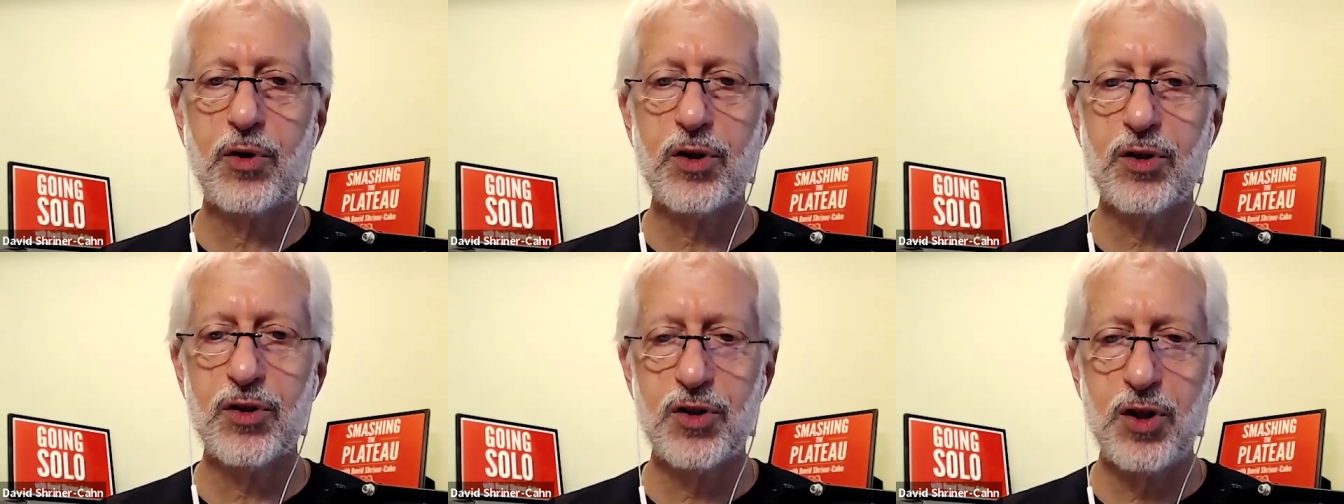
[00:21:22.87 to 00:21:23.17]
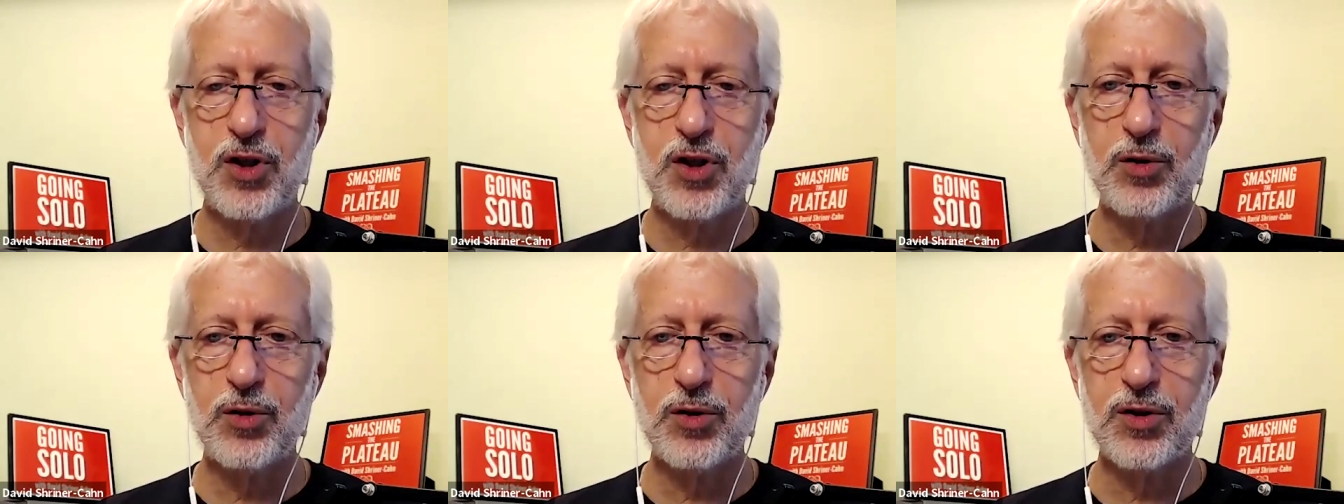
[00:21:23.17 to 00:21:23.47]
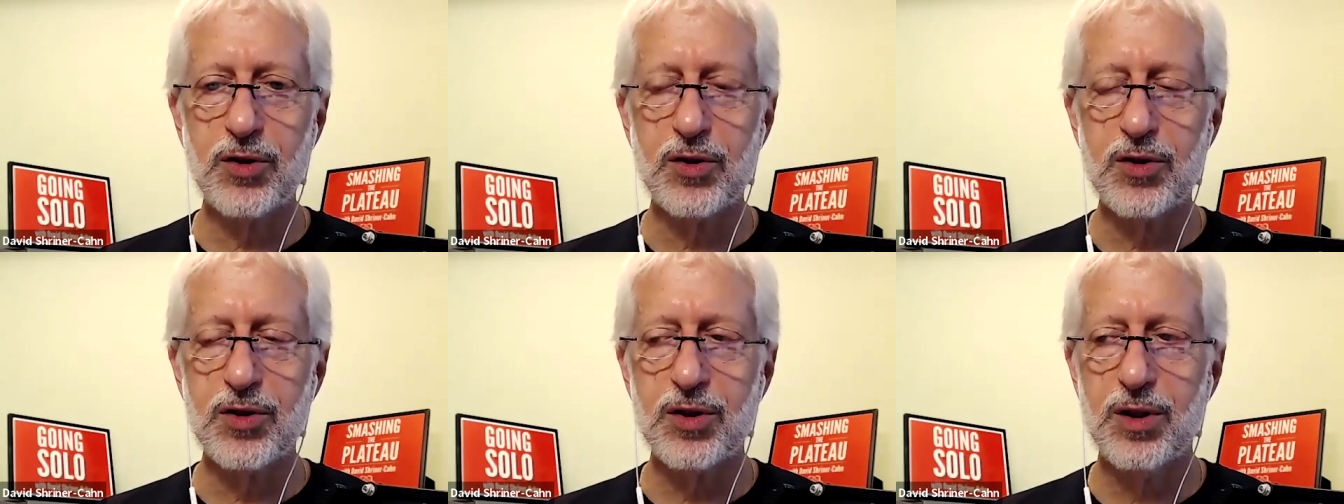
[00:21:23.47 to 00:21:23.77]

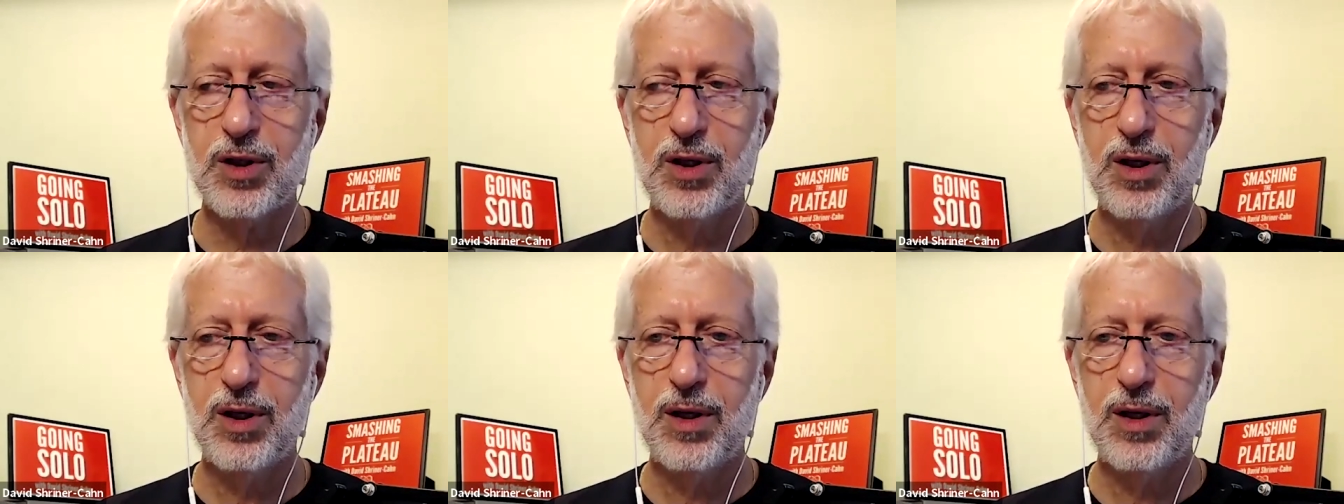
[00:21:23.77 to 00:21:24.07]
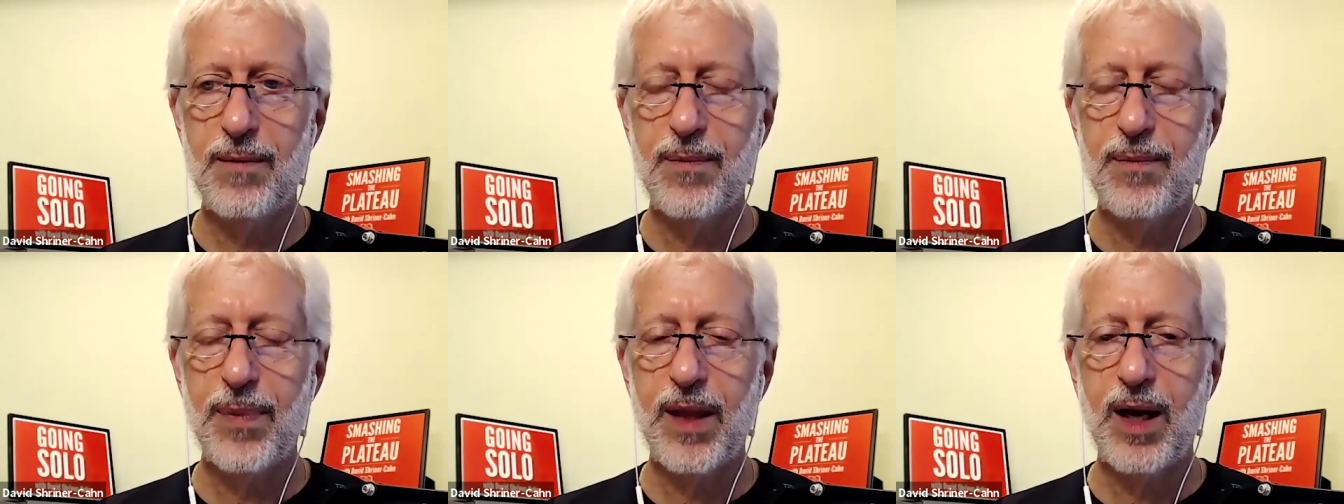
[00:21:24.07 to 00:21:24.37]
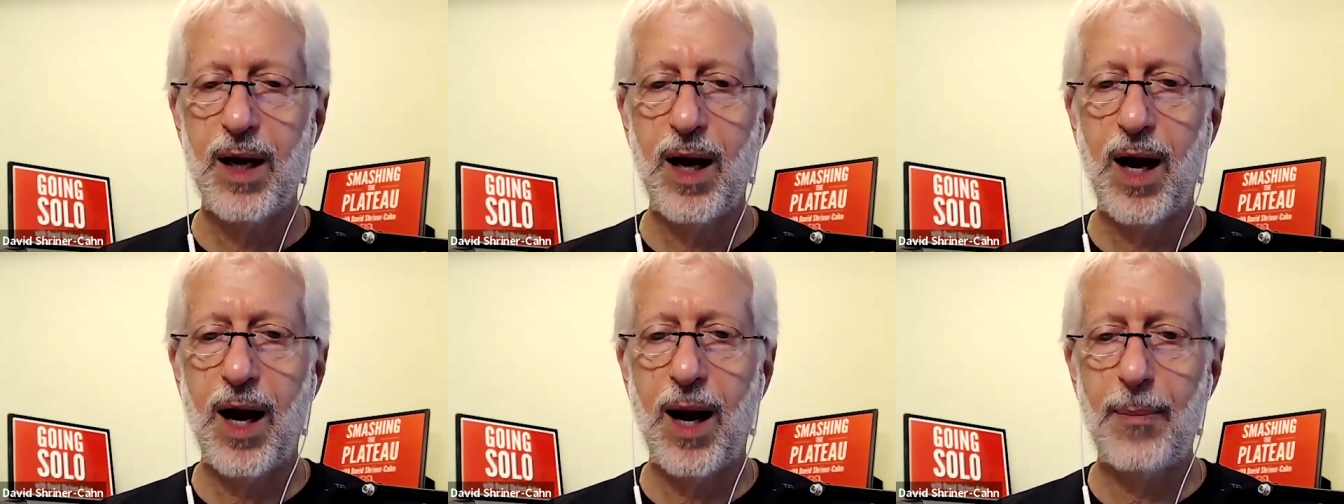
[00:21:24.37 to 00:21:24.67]
consultants,
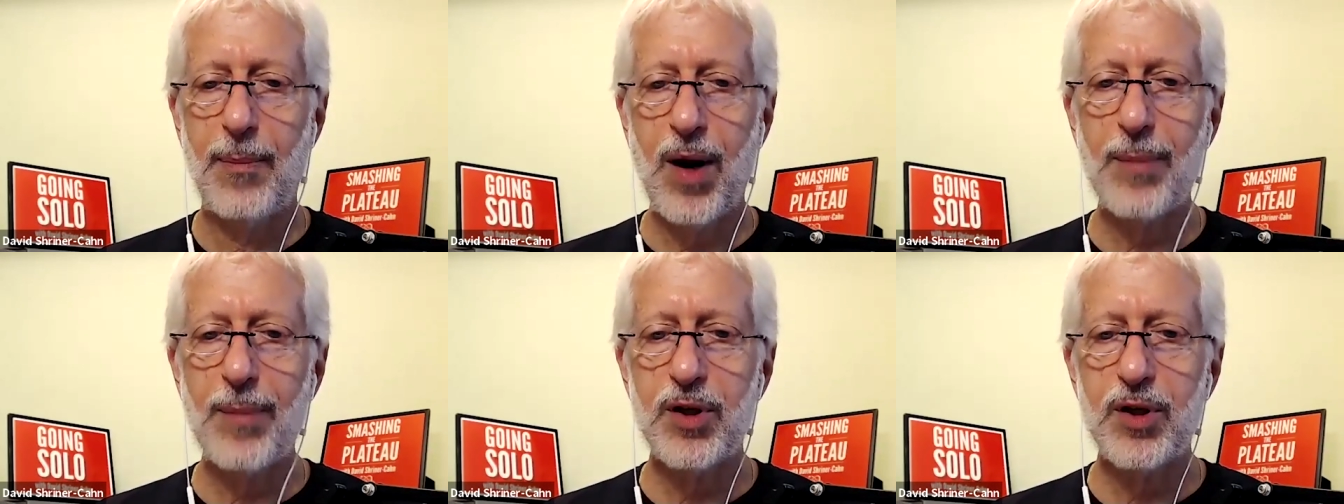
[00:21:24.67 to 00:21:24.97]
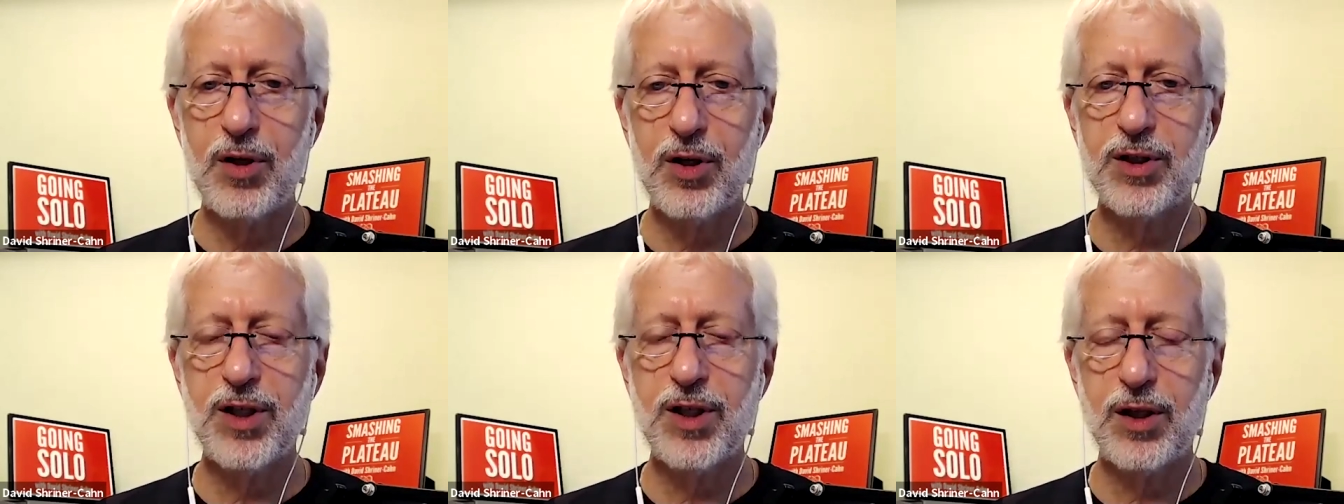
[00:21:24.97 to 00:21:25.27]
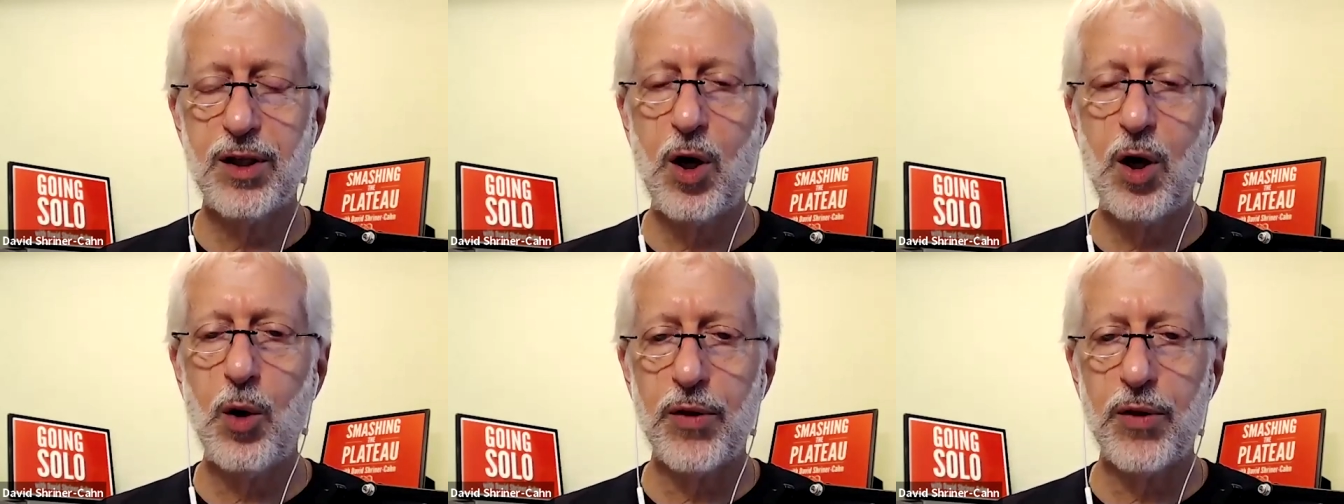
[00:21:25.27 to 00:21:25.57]
I probably could have done
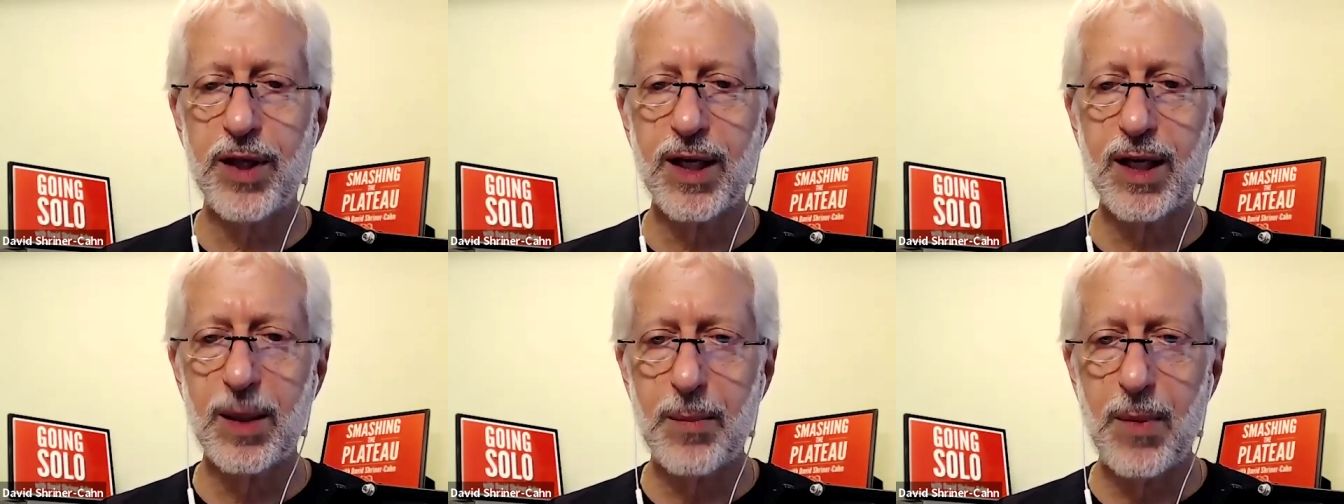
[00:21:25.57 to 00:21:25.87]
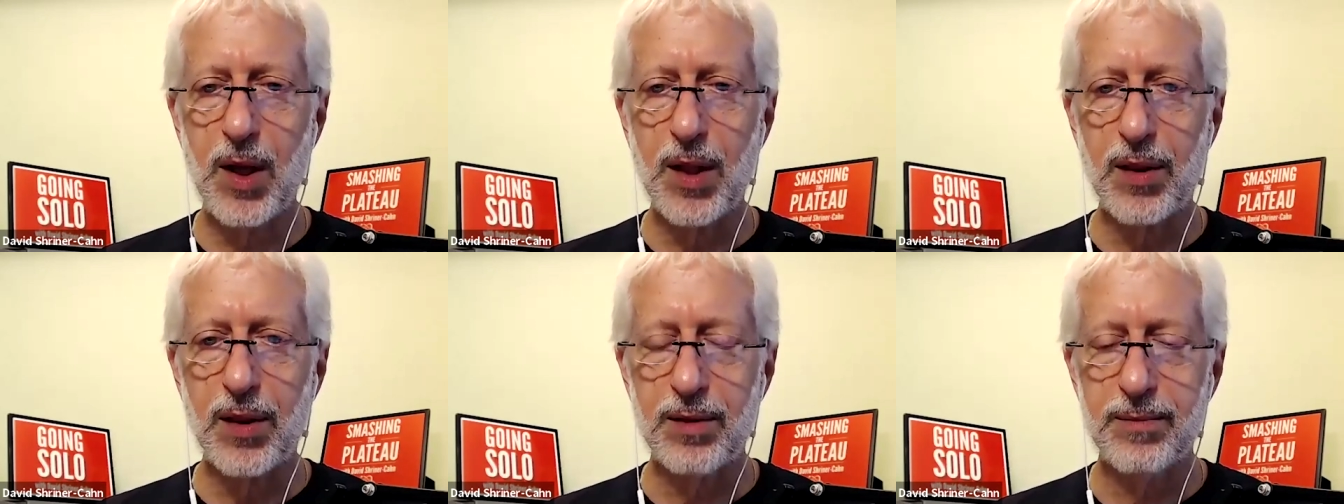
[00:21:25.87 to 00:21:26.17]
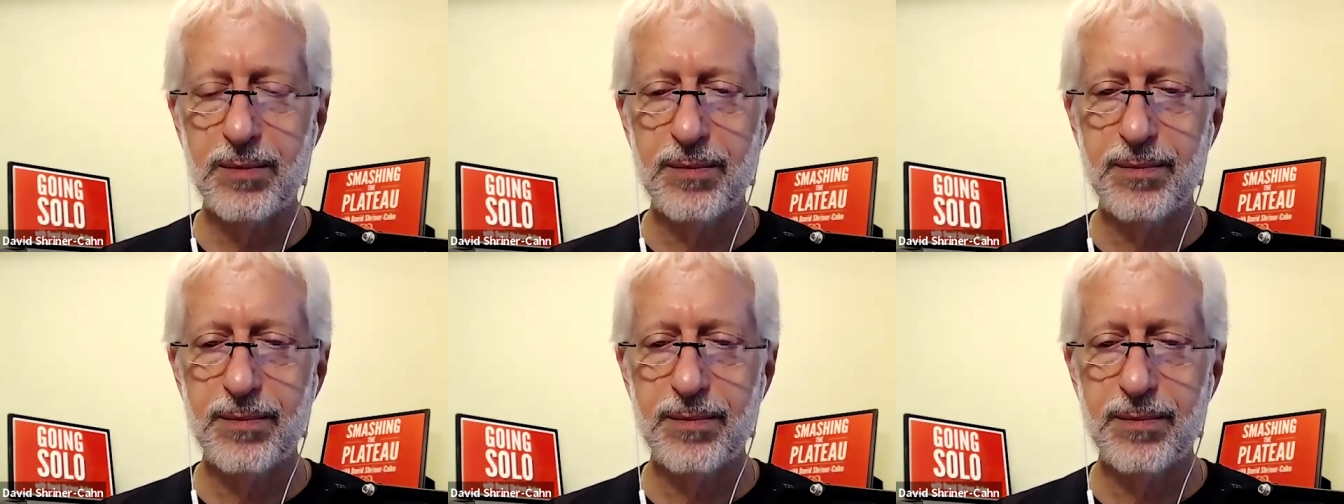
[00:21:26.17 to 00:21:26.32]
the whole thing in a month.